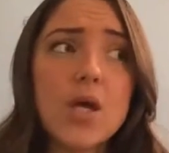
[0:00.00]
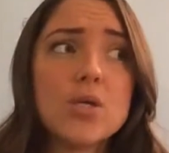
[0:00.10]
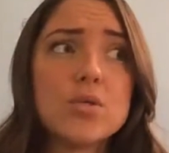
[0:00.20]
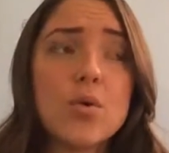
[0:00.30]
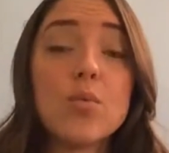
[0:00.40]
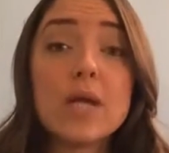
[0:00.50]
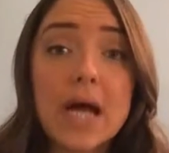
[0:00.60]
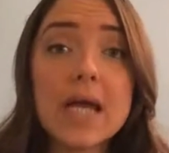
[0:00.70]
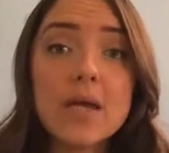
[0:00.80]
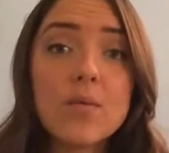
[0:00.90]
So when
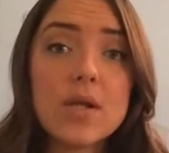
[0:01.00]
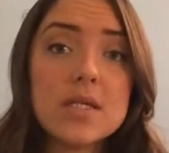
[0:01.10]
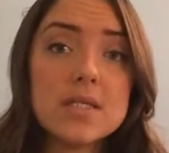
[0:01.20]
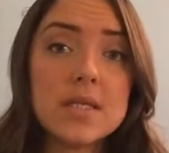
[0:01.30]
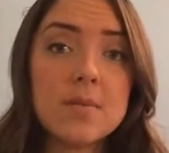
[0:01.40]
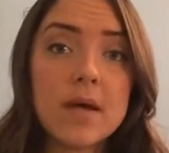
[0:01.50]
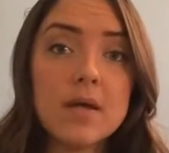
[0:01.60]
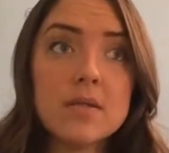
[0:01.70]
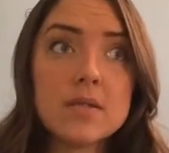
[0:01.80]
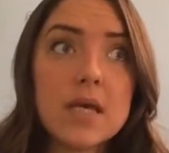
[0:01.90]
I get one of these
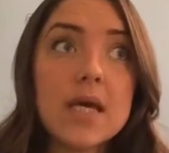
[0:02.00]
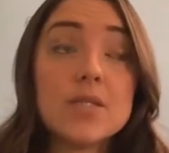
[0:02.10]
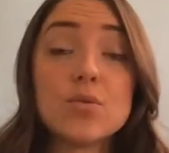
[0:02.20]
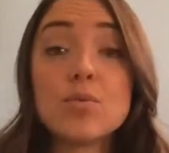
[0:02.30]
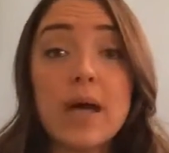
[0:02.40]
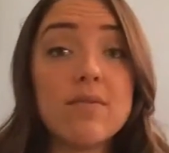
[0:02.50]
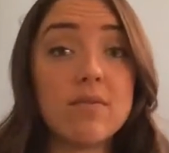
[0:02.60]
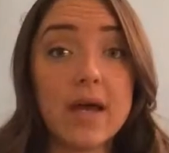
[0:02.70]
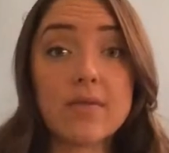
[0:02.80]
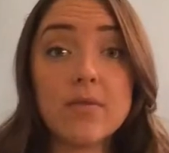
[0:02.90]
emails, it's a red
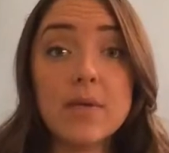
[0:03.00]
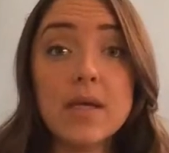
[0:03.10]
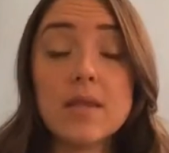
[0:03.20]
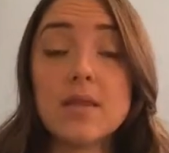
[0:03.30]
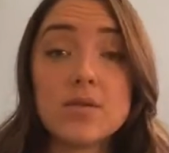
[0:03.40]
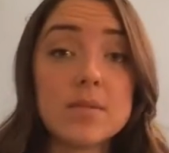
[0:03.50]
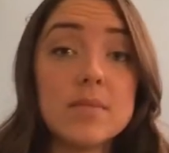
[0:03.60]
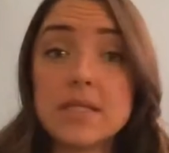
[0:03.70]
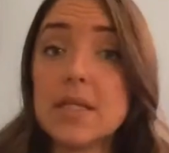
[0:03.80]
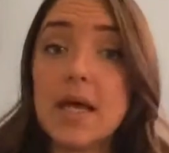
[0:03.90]
flag for me that there's a
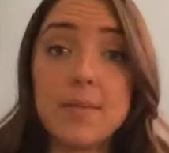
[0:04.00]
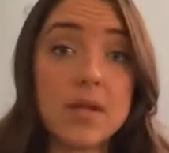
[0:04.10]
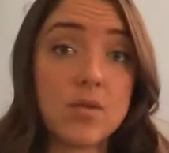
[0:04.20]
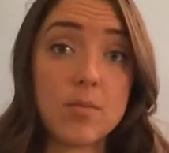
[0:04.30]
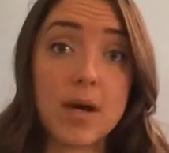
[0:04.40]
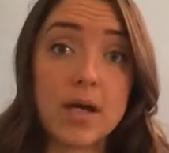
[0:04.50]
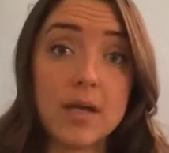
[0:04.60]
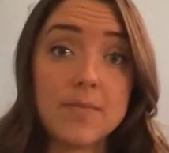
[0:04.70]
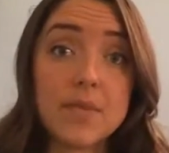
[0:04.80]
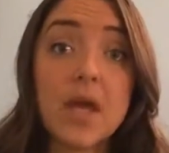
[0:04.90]
misalignment in their
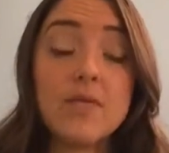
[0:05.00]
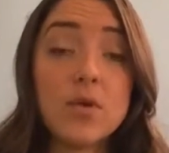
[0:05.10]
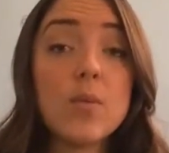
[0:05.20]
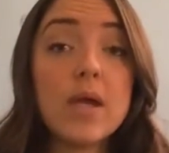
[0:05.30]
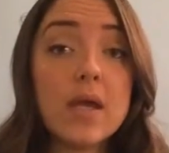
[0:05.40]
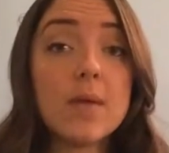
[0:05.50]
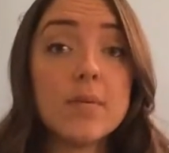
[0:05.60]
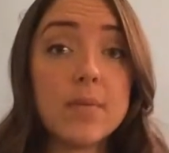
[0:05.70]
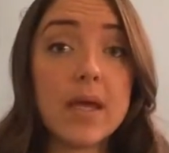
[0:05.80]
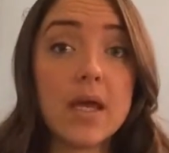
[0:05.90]
body. If you're waking up
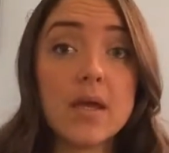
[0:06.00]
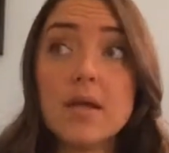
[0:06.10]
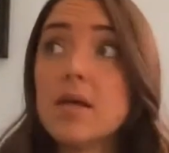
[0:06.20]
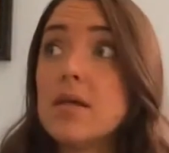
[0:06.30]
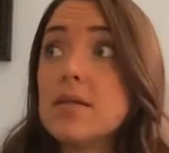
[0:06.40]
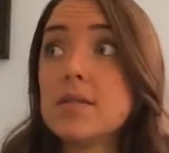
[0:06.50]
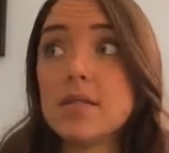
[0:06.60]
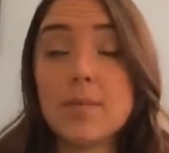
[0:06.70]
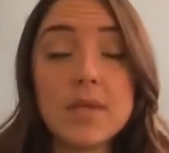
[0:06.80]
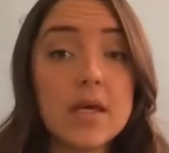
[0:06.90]
in pain,
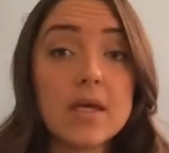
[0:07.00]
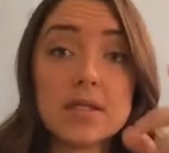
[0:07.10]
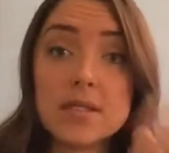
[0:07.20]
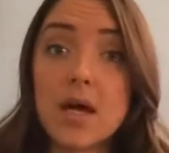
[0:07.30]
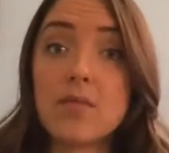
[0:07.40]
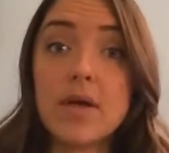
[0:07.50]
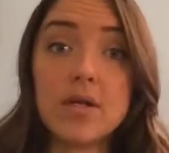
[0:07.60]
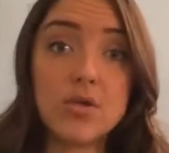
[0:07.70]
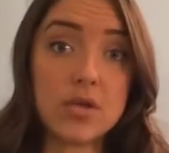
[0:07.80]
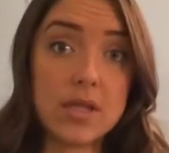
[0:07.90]
something is not right
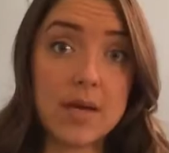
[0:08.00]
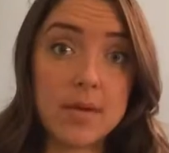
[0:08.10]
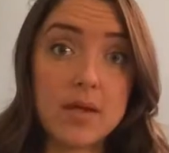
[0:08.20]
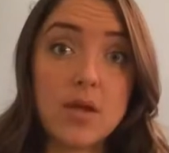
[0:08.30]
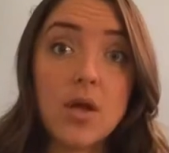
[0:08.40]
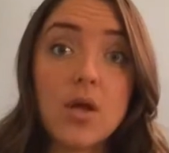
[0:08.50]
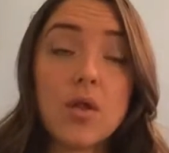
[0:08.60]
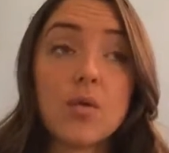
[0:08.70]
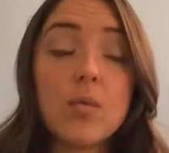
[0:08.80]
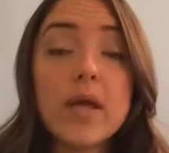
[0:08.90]
in your alignment.
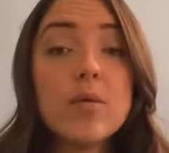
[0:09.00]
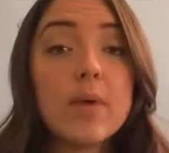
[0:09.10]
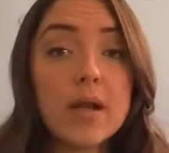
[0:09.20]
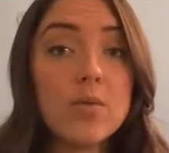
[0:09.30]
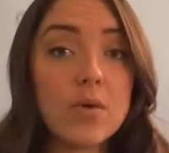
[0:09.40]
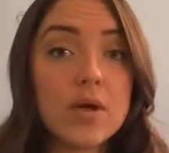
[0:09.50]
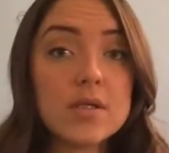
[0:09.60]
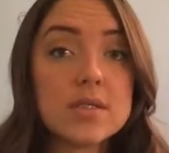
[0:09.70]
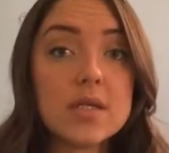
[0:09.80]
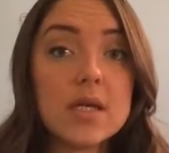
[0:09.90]
The way your body
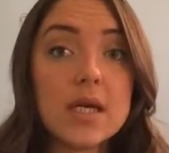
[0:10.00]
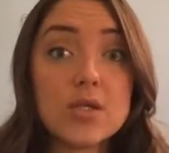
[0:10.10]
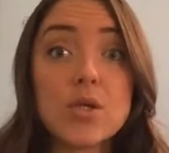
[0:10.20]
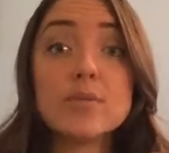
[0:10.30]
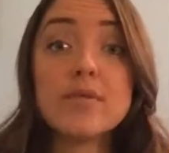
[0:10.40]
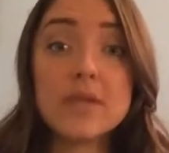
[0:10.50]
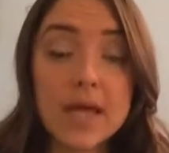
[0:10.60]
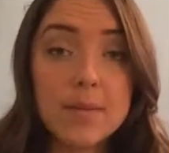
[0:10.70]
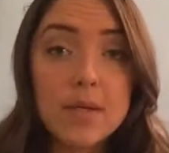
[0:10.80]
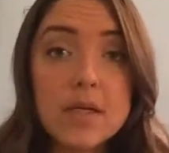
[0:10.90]
works in terms of
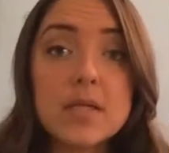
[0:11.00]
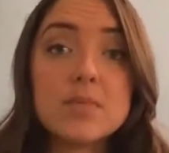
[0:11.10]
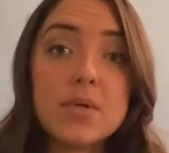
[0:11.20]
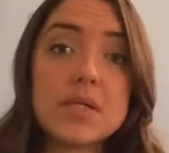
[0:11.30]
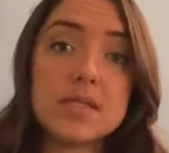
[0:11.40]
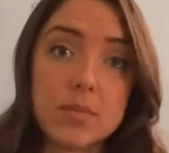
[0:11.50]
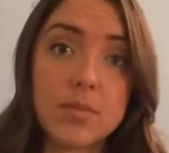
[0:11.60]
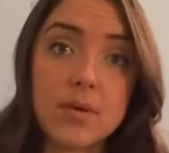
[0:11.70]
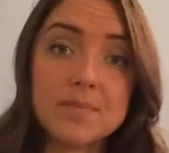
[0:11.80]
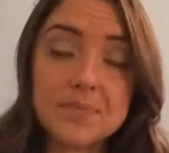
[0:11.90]
alignment is pretty
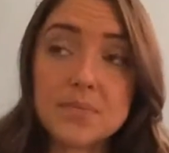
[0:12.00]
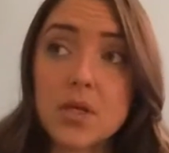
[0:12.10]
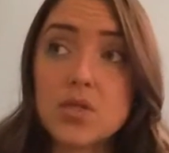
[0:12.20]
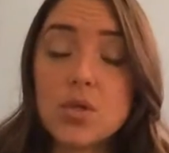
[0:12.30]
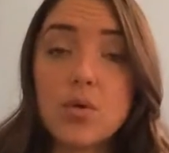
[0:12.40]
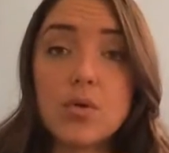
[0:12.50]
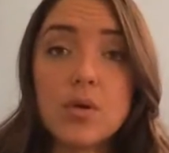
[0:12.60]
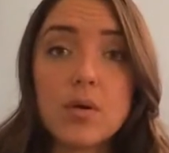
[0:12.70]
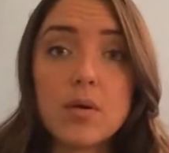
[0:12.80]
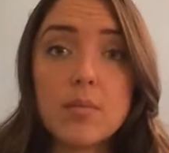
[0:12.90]
simple. So
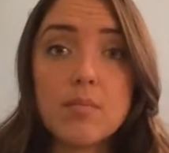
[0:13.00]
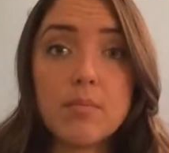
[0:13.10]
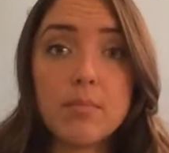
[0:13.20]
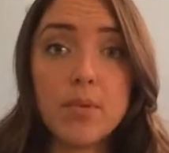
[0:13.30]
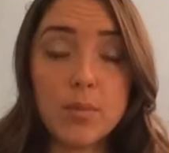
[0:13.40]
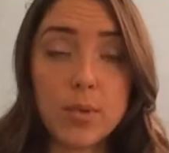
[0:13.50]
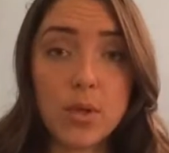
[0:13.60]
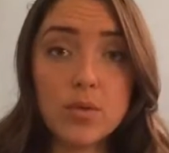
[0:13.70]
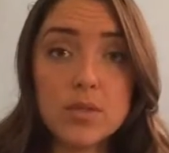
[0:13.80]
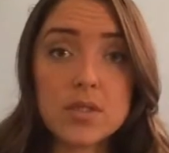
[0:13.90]
your
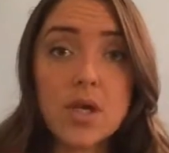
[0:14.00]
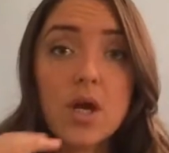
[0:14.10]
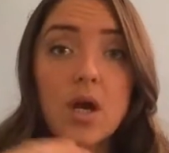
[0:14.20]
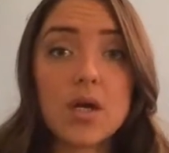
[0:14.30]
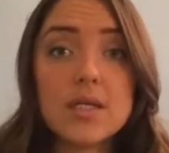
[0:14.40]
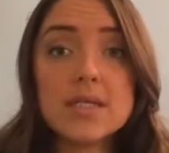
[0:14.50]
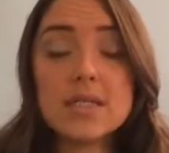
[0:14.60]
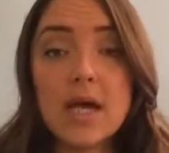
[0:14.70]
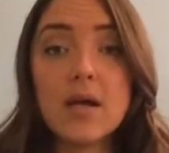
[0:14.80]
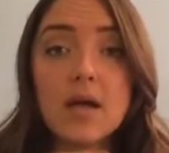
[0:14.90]
bones are going to
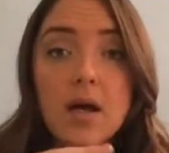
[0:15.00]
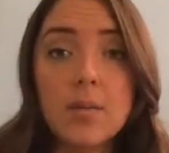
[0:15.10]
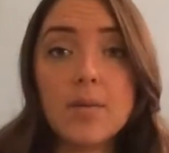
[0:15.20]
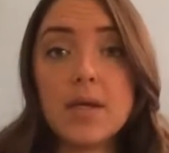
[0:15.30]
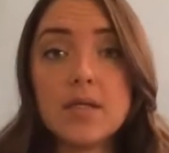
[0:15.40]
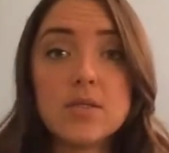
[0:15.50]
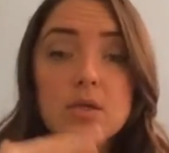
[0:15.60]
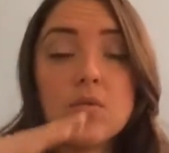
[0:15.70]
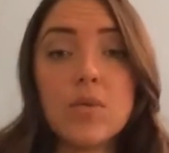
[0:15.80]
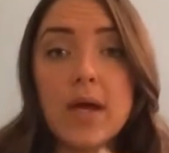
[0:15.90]
stack up in a
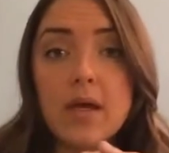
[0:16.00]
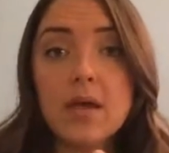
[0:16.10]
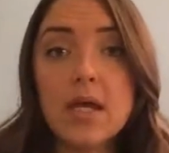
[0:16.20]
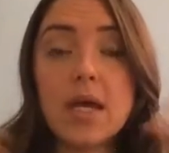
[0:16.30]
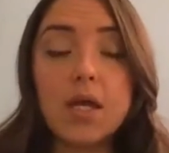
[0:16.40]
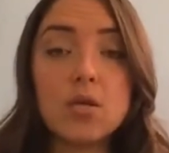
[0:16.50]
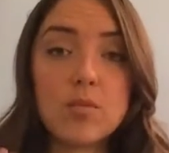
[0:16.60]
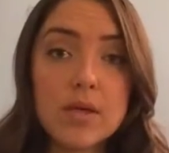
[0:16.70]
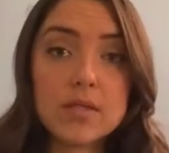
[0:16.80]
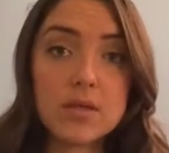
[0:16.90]
certain way, and your
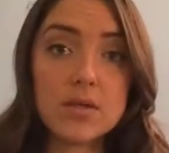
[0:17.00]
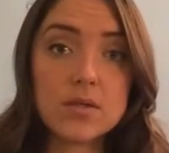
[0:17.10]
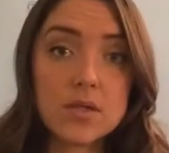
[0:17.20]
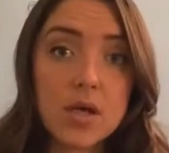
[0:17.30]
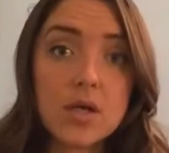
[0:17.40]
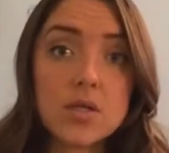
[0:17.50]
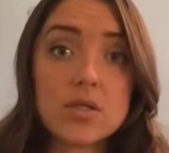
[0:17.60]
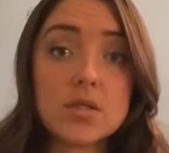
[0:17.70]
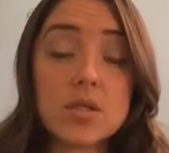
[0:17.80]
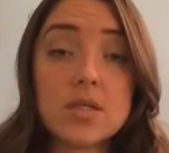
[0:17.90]
muscles are
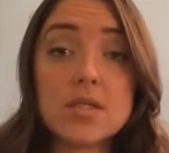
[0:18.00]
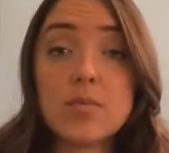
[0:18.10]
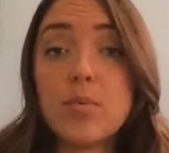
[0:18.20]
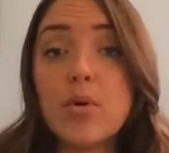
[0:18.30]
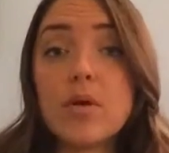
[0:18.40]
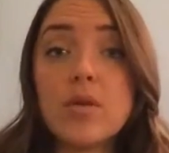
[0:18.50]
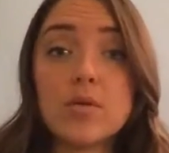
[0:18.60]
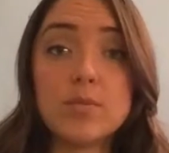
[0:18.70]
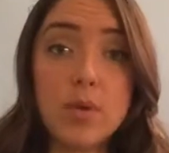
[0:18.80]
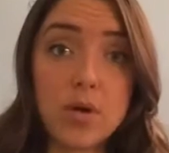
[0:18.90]
going to support
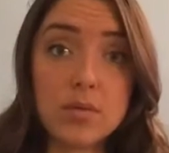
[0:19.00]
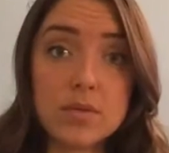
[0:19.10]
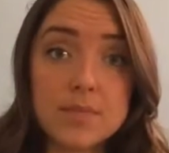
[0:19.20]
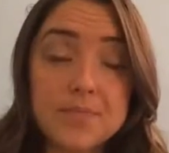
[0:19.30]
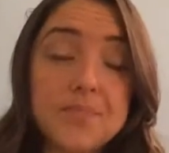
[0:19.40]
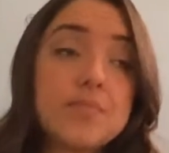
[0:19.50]
those bones.